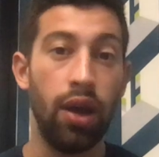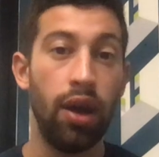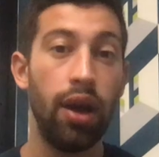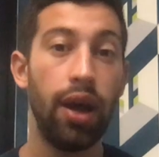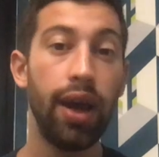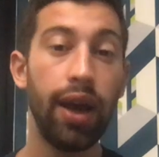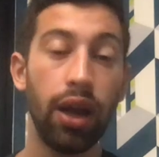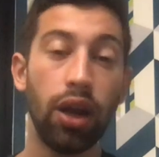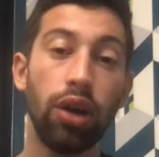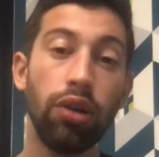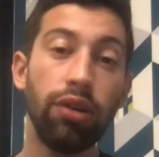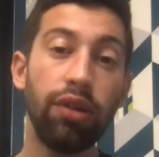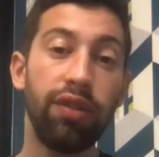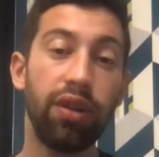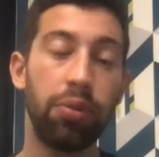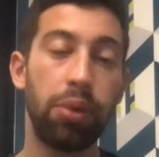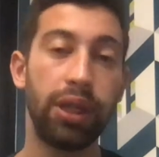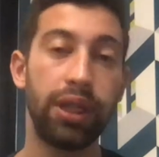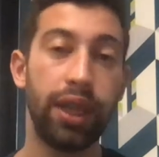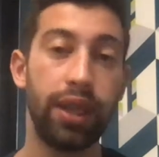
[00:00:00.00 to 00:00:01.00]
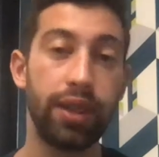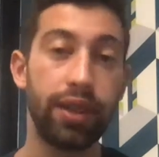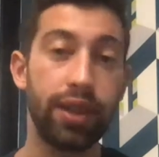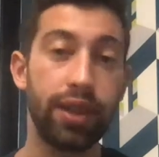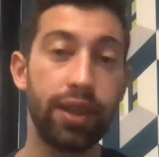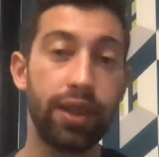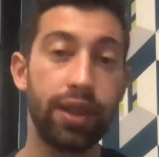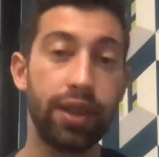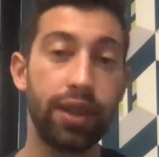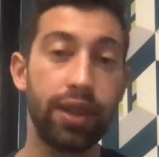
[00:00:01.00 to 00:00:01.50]
Hello everybody, in
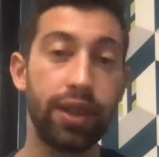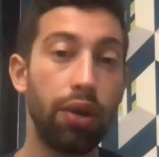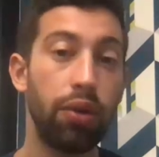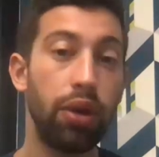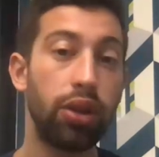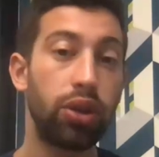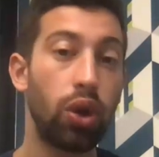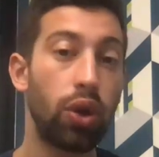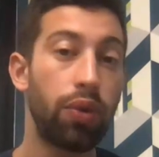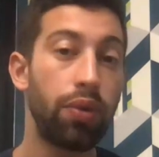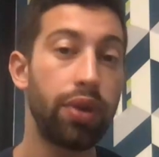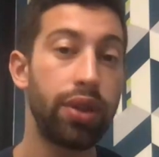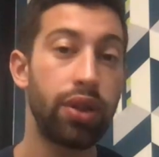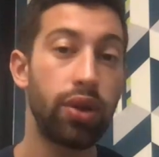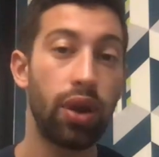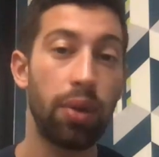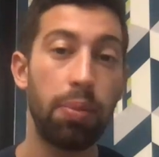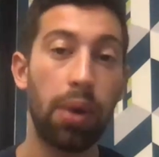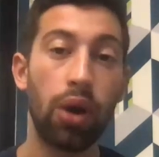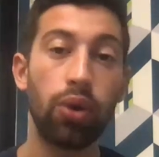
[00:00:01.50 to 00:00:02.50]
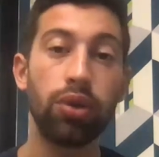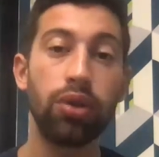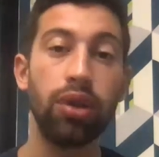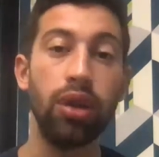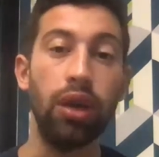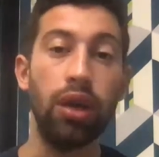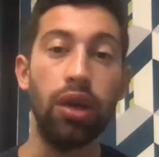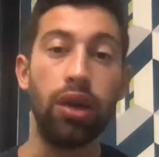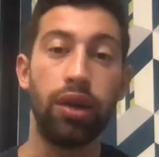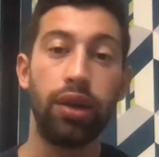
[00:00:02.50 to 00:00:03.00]
this video I will talk with you about
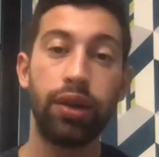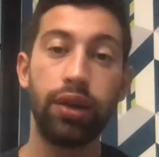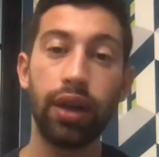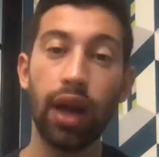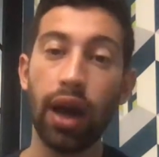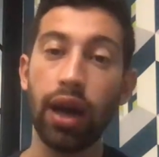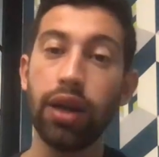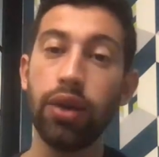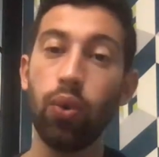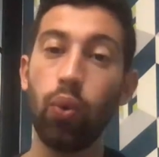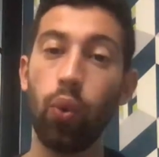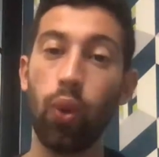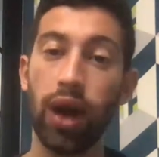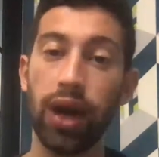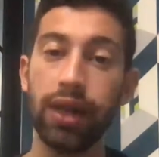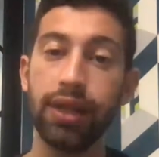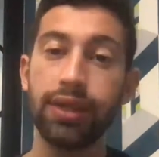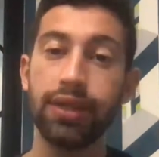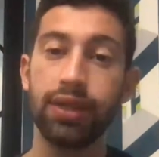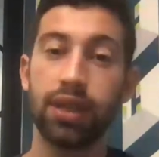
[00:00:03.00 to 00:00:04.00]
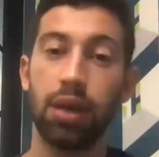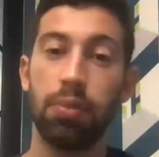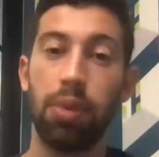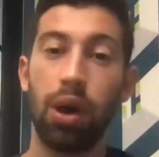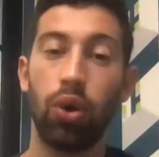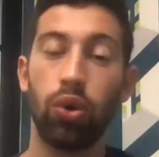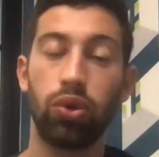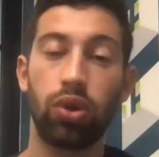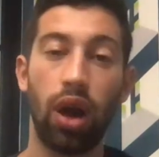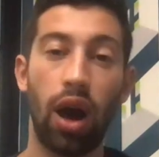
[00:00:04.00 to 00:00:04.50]
9 ways
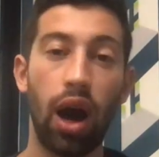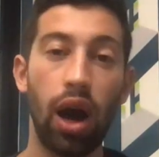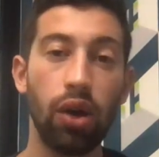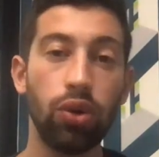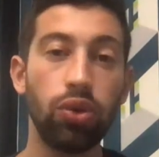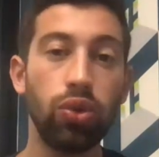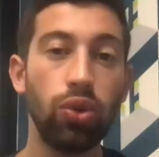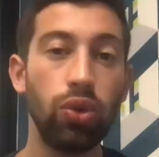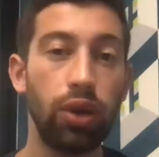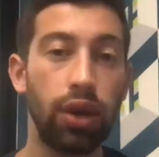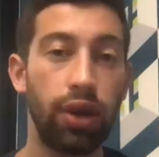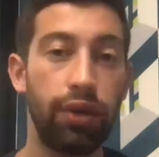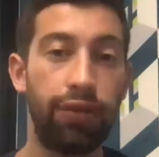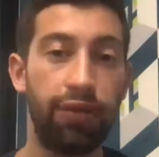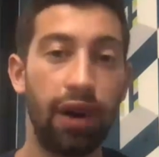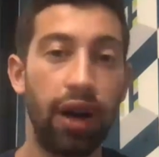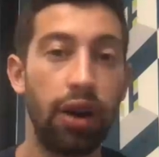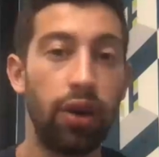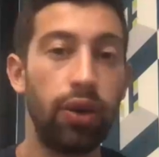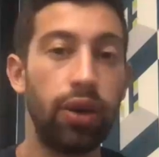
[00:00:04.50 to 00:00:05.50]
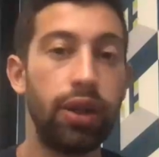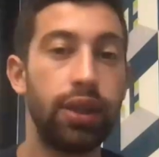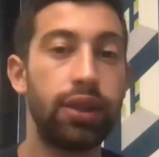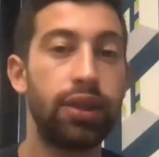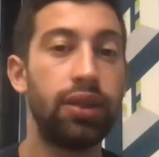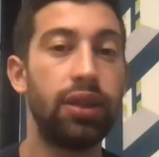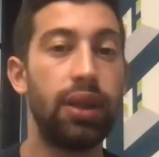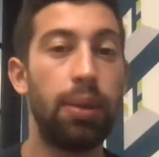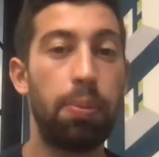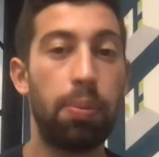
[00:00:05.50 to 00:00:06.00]
about how to
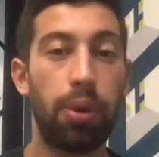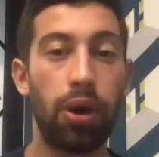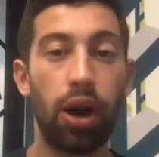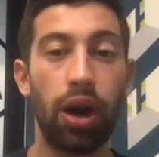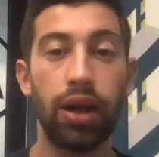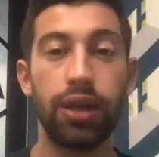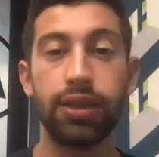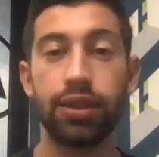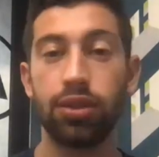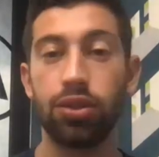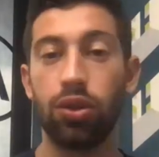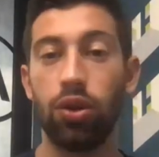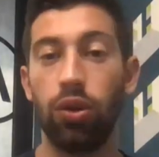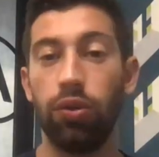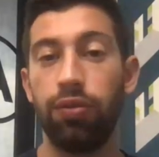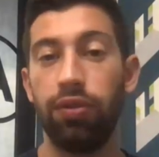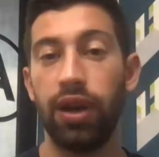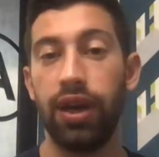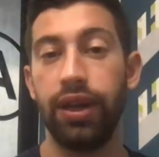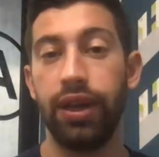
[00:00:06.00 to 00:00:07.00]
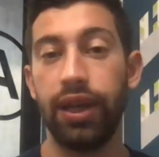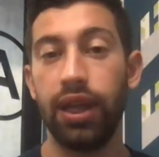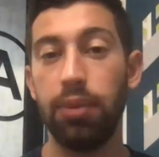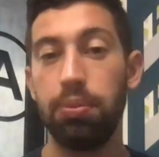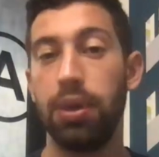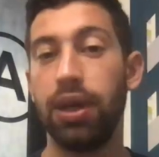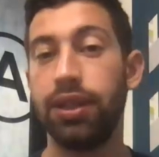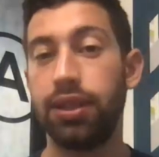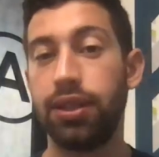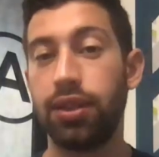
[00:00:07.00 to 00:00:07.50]
evaluate the price of an
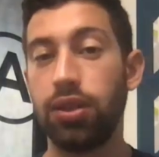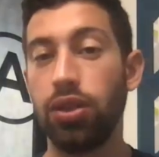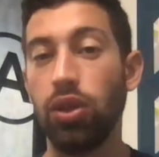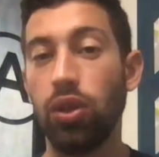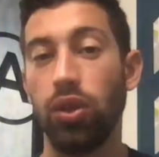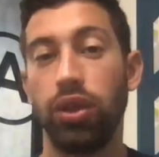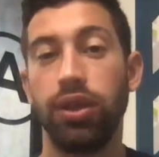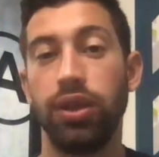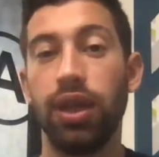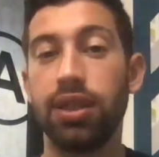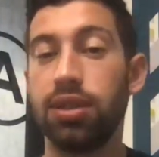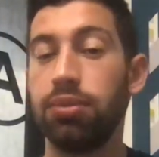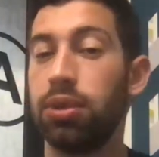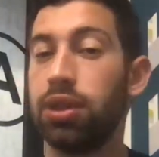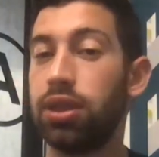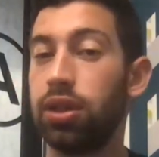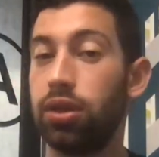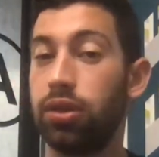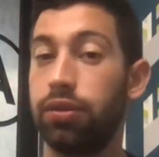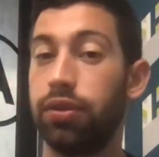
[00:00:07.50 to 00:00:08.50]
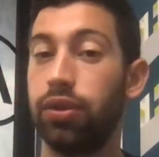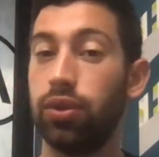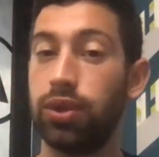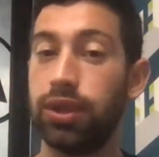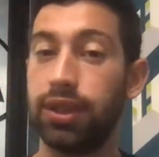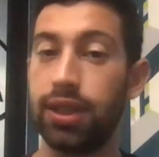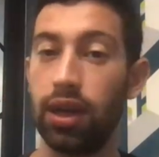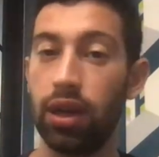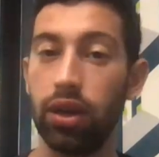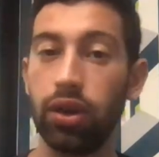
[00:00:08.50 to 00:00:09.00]
eBay store. It doesn't matter if you
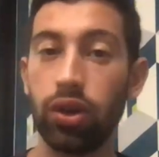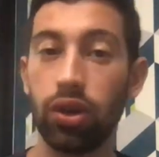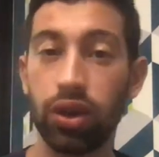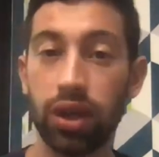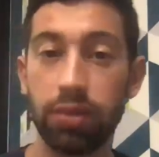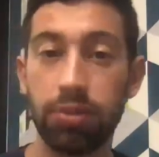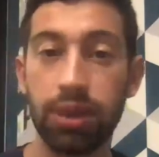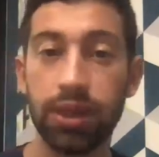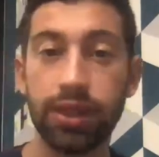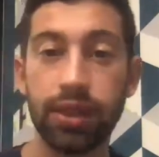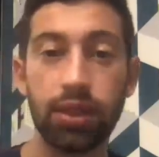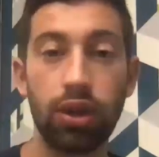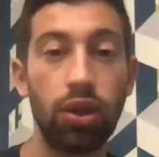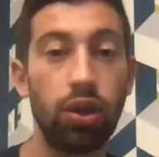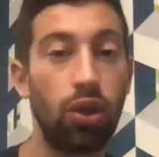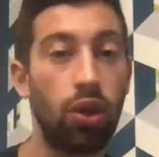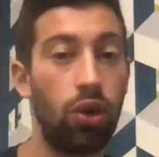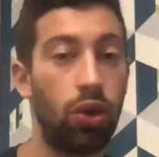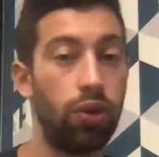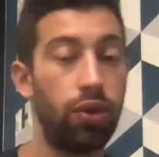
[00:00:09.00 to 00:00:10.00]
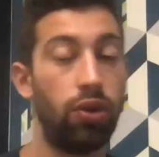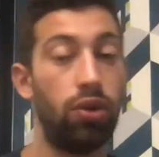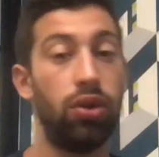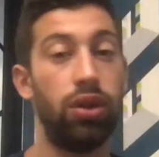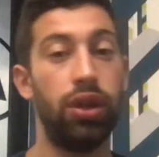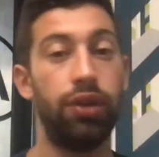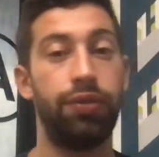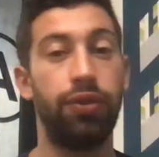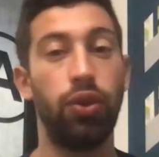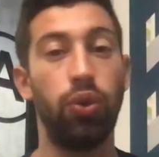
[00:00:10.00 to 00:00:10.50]
sell your eBay store or
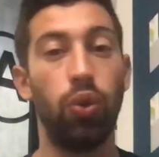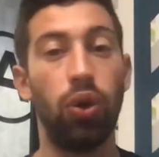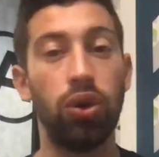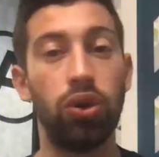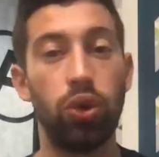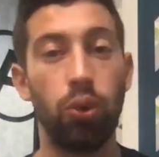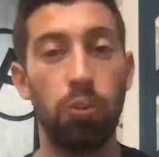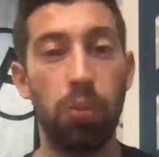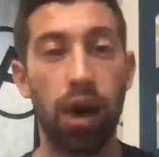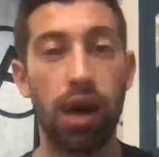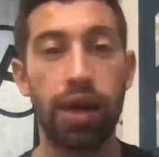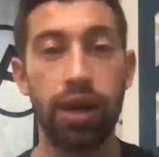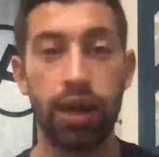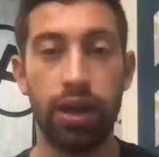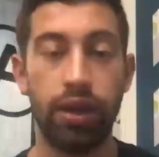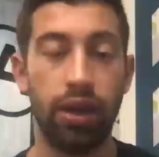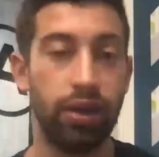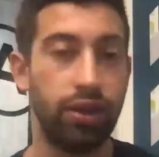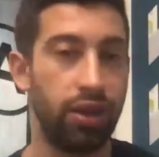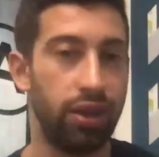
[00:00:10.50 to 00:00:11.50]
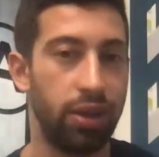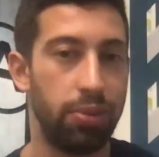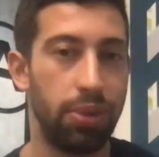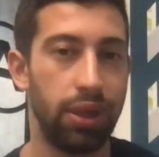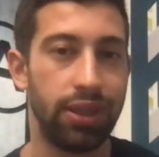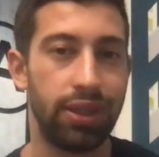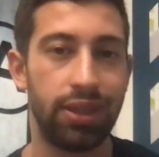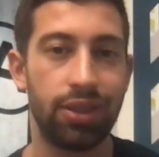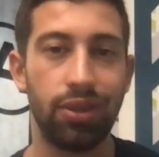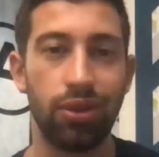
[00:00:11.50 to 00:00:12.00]
if you want to buy another
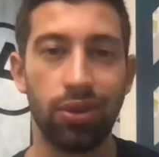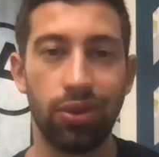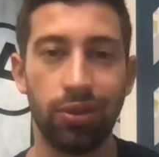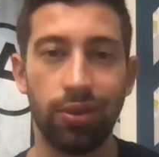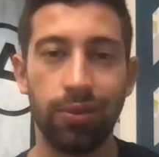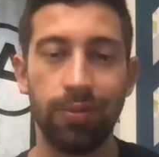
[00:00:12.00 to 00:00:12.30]
eBay store.